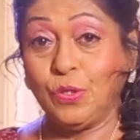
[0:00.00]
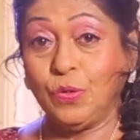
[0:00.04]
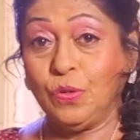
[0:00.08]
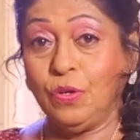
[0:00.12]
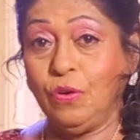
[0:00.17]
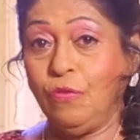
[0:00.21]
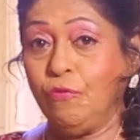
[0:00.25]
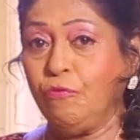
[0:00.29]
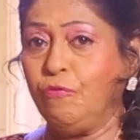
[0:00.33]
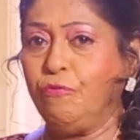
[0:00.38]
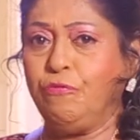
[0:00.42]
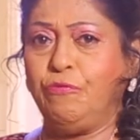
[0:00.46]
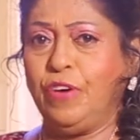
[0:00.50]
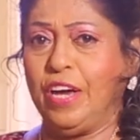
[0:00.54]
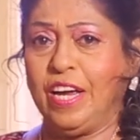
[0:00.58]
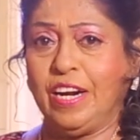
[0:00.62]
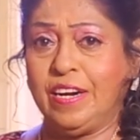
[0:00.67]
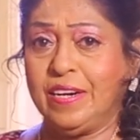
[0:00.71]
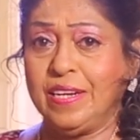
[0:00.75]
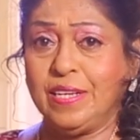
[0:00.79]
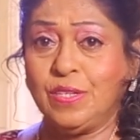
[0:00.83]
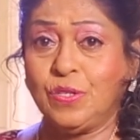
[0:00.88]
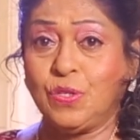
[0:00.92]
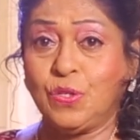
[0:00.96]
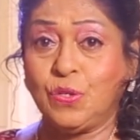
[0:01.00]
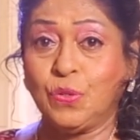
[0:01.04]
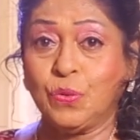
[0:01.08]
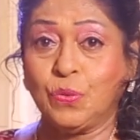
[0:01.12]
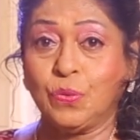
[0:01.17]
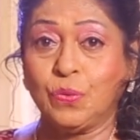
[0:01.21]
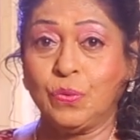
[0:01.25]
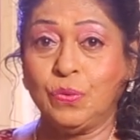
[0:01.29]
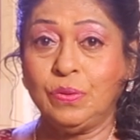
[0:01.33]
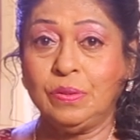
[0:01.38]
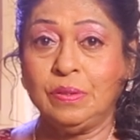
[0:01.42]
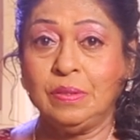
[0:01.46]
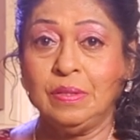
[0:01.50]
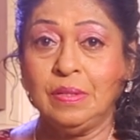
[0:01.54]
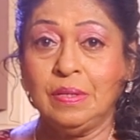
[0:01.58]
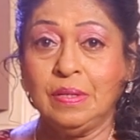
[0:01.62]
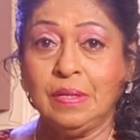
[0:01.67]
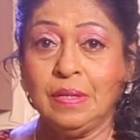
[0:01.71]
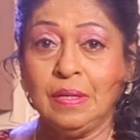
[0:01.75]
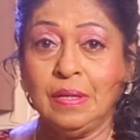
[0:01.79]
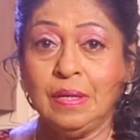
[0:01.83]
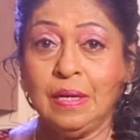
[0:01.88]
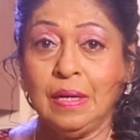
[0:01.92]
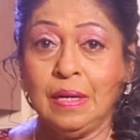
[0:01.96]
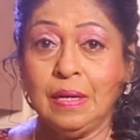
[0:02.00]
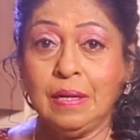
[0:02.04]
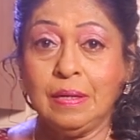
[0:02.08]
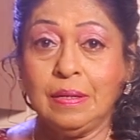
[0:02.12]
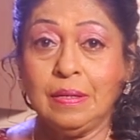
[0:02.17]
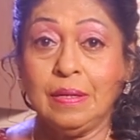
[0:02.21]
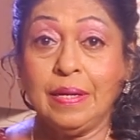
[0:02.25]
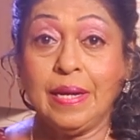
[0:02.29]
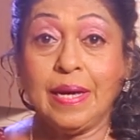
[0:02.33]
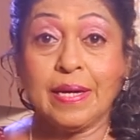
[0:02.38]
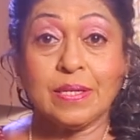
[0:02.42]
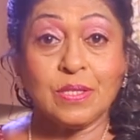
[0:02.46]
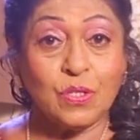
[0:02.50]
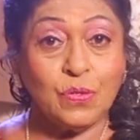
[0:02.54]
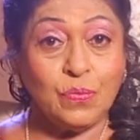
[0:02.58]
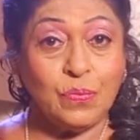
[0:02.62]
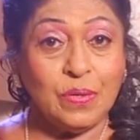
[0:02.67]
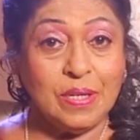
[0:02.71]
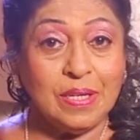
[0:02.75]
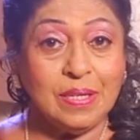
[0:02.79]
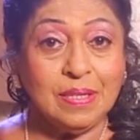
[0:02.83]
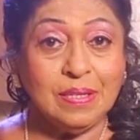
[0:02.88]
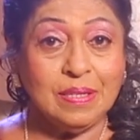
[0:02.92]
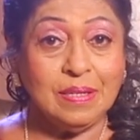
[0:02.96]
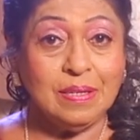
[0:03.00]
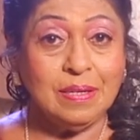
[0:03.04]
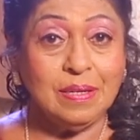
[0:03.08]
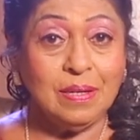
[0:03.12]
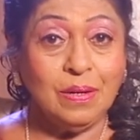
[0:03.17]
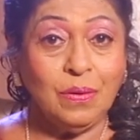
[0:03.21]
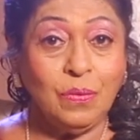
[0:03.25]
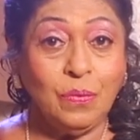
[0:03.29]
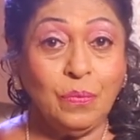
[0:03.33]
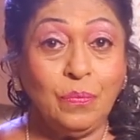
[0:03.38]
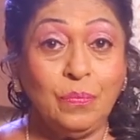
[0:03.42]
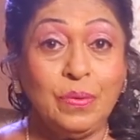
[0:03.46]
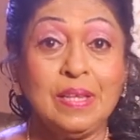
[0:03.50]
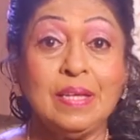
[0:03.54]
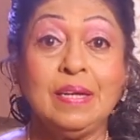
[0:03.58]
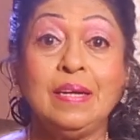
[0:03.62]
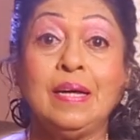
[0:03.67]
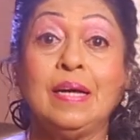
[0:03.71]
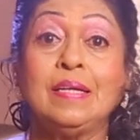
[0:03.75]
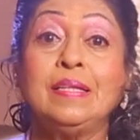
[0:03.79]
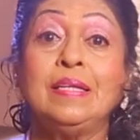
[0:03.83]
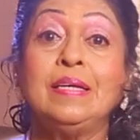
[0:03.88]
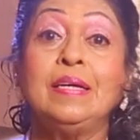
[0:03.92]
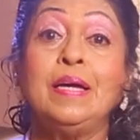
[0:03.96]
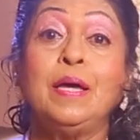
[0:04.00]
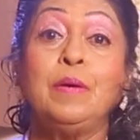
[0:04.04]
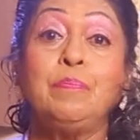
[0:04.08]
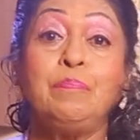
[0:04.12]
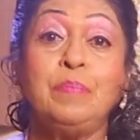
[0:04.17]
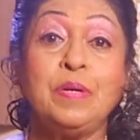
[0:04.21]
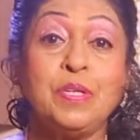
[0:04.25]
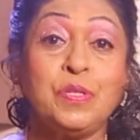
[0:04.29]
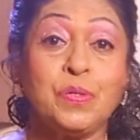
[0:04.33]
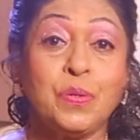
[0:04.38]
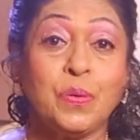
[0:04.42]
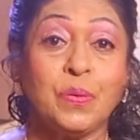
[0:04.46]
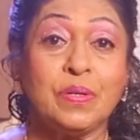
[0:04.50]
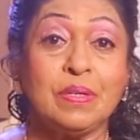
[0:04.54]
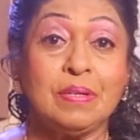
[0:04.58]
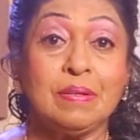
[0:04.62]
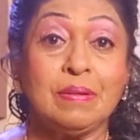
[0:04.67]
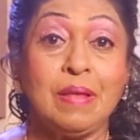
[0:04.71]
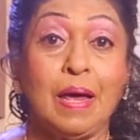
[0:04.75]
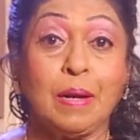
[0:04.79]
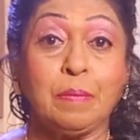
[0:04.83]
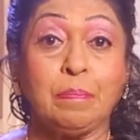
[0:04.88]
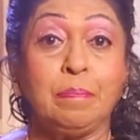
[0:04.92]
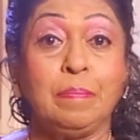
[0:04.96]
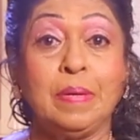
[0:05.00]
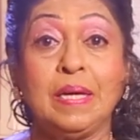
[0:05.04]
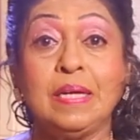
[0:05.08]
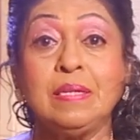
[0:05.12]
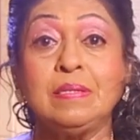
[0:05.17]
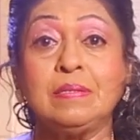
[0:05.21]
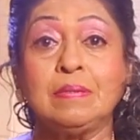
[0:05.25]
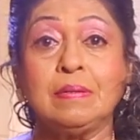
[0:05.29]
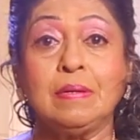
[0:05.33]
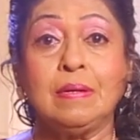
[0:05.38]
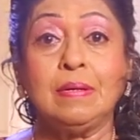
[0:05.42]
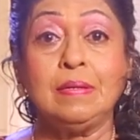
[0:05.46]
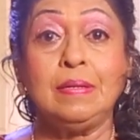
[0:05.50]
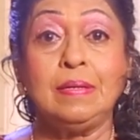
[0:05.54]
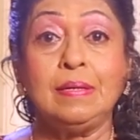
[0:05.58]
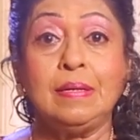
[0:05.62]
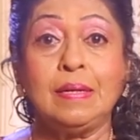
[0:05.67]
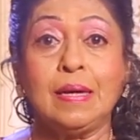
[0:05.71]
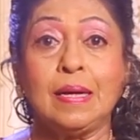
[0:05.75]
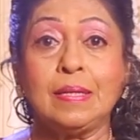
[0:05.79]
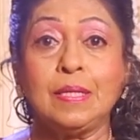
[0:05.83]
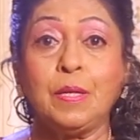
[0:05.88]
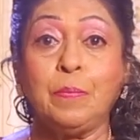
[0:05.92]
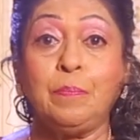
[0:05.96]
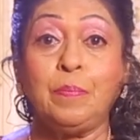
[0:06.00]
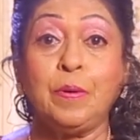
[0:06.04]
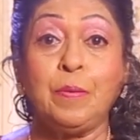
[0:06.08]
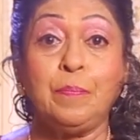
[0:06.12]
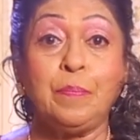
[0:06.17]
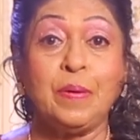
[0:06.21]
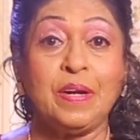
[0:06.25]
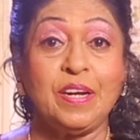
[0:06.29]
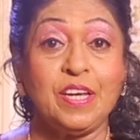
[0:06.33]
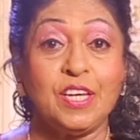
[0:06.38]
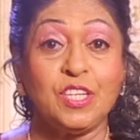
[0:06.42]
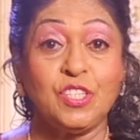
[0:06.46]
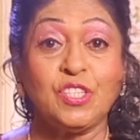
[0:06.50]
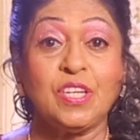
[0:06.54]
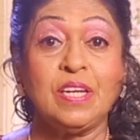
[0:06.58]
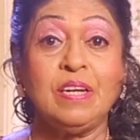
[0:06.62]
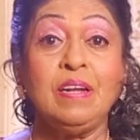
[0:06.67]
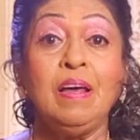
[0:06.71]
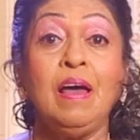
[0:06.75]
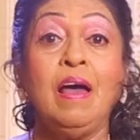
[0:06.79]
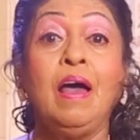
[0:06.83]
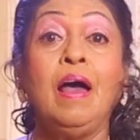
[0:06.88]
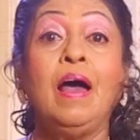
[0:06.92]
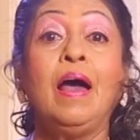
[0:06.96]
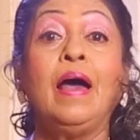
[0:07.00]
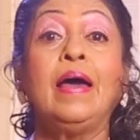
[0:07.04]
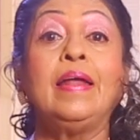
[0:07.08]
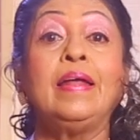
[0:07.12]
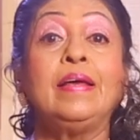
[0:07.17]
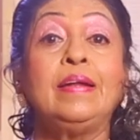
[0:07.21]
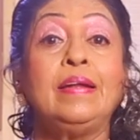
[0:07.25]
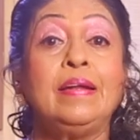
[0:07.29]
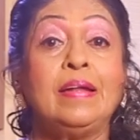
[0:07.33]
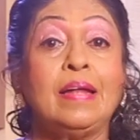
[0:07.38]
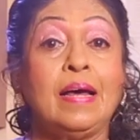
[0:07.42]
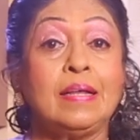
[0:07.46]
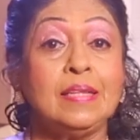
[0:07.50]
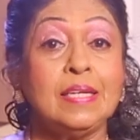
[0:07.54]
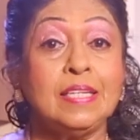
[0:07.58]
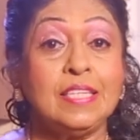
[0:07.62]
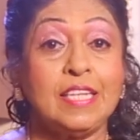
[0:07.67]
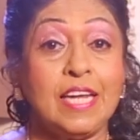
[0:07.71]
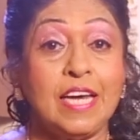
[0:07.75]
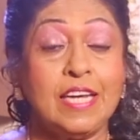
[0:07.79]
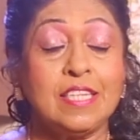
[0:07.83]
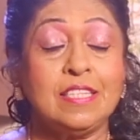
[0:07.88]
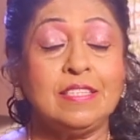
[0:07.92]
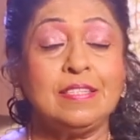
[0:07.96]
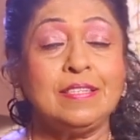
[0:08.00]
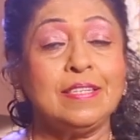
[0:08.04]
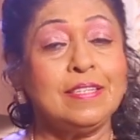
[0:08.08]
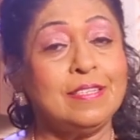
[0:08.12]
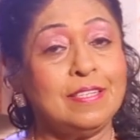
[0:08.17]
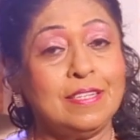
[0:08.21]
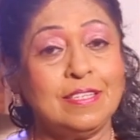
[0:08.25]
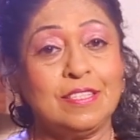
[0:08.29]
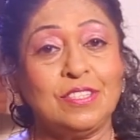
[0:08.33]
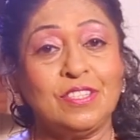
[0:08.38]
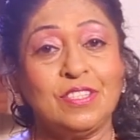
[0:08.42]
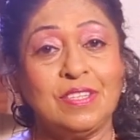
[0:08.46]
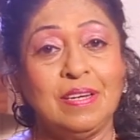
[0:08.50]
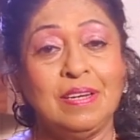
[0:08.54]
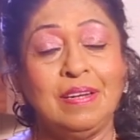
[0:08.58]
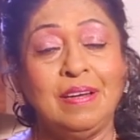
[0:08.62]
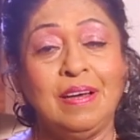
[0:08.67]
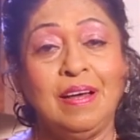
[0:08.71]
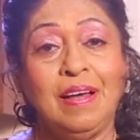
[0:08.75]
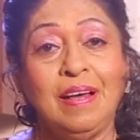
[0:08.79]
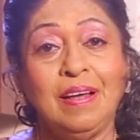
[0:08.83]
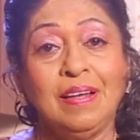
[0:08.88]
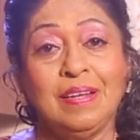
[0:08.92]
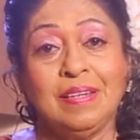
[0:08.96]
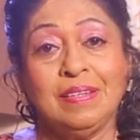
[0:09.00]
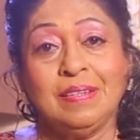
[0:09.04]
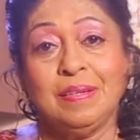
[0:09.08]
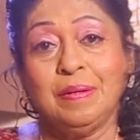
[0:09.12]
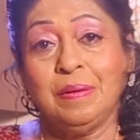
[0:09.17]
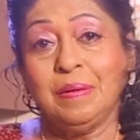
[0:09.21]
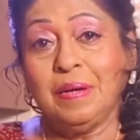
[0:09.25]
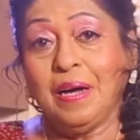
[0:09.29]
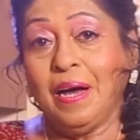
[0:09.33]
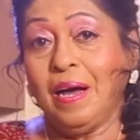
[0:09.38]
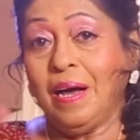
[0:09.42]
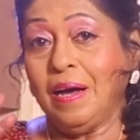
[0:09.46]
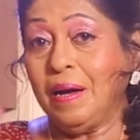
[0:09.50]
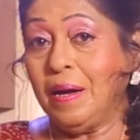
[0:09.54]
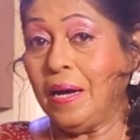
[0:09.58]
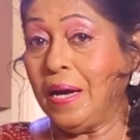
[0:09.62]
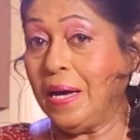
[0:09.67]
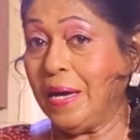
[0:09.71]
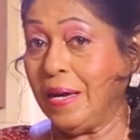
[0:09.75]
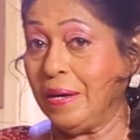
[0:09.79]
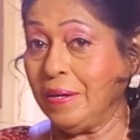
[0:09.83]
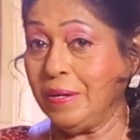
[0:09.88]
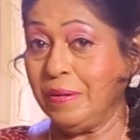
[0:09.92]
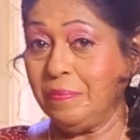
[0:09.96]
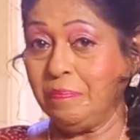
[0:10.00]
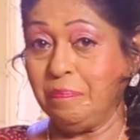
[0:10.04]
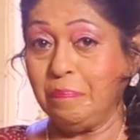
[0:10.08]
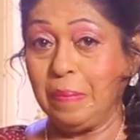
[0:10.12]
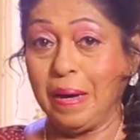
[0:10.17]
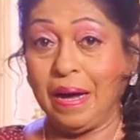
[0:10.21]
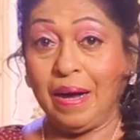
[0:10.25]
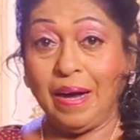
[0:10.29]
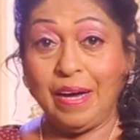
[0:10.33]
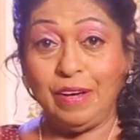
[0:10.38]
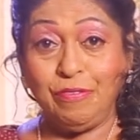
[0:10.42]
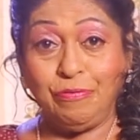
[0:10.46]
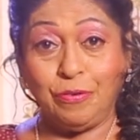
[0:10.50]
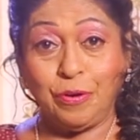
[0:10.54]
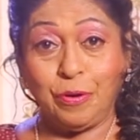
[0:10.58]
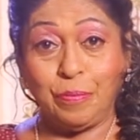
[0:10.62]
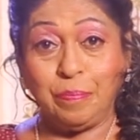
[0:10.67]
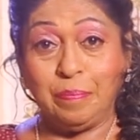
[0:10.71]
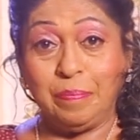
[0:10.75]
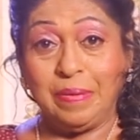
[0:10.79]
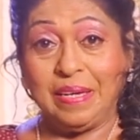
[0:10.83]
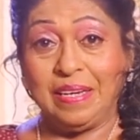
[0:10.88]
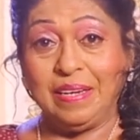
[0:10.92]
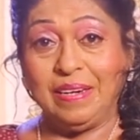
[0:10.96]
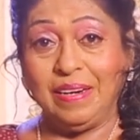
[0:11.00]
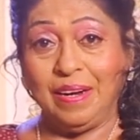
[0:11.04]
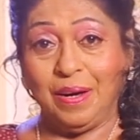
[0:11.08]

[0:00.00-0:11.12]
you very soon next week with another episode. That means another preparation and another tasty dish. Bye from me